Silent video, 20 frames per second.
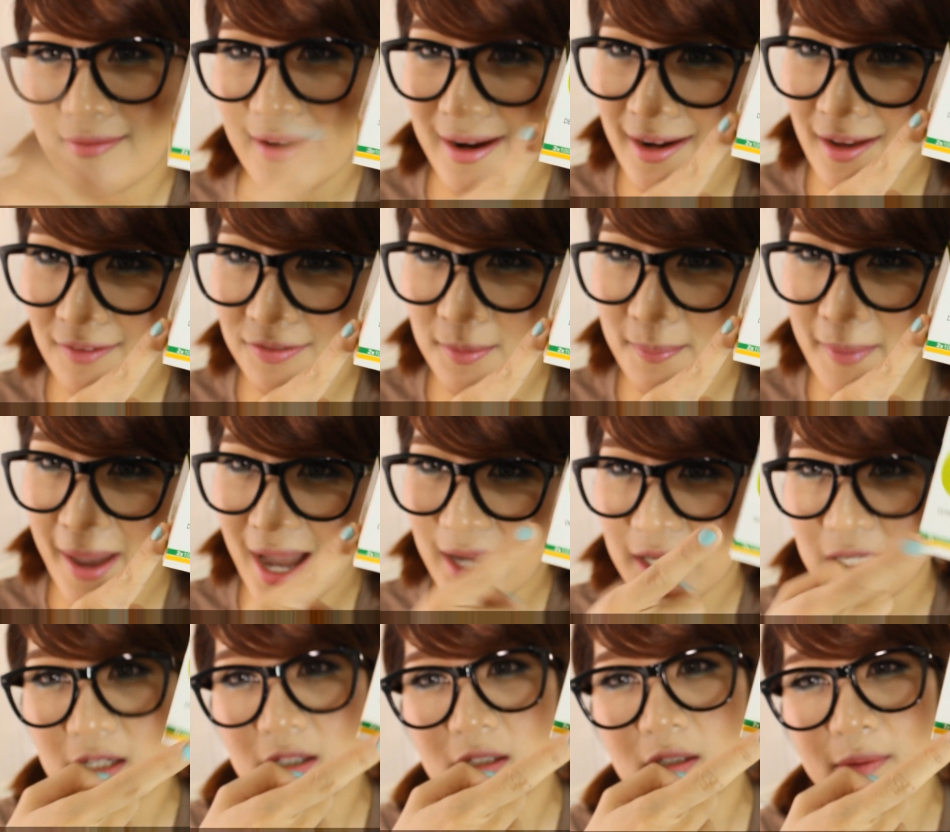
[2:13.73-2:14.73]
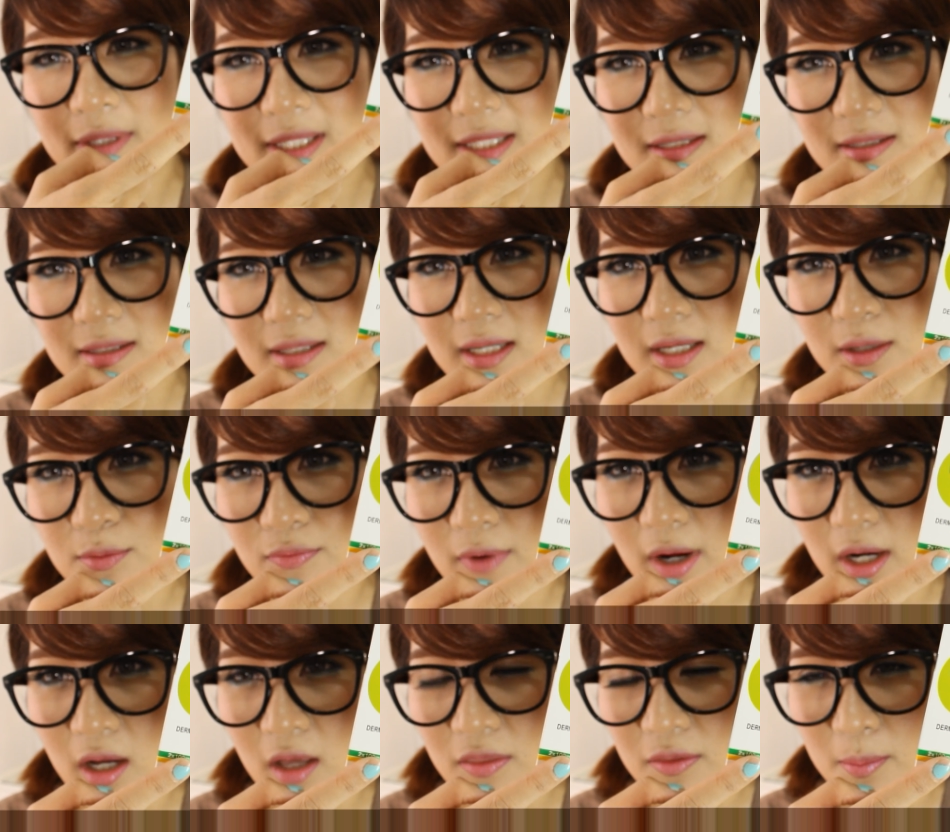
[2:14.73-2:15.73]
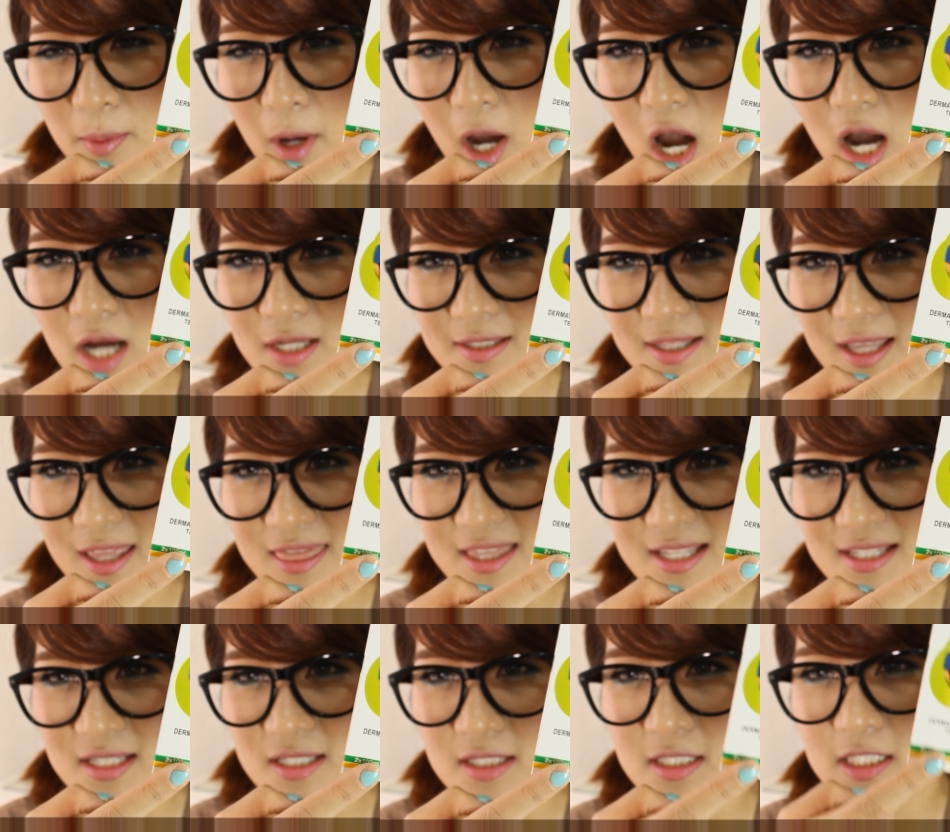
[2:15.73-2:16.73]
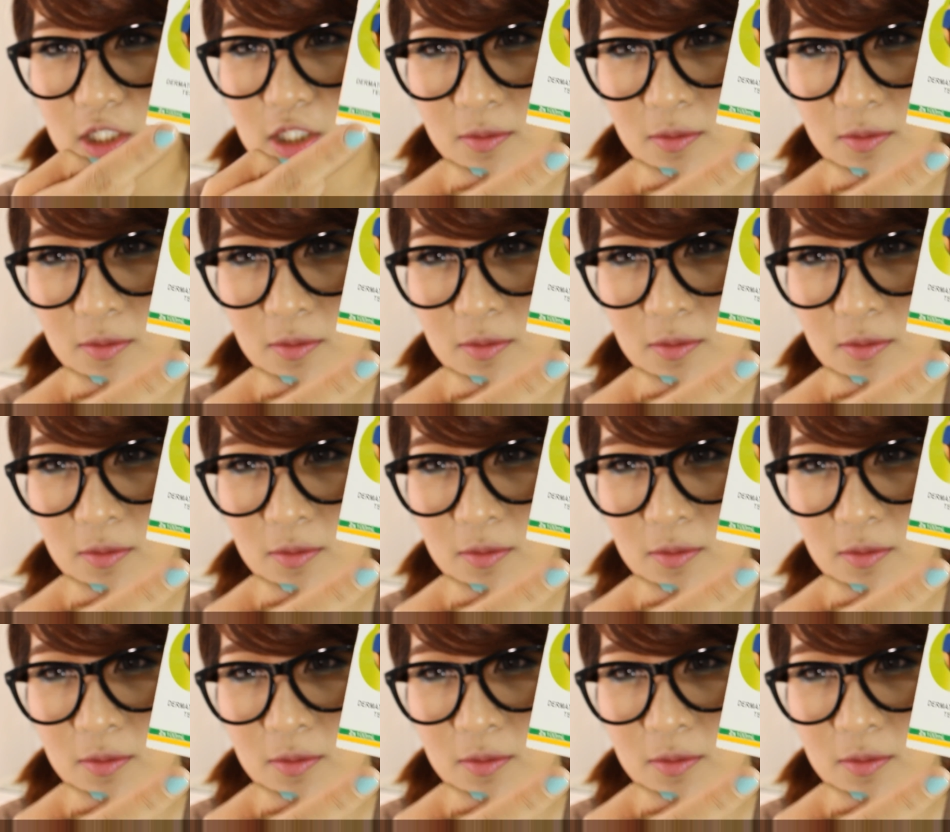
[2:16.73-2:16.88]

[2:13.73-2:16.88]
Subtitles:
Right off the bat, you're going to see right on the box that this is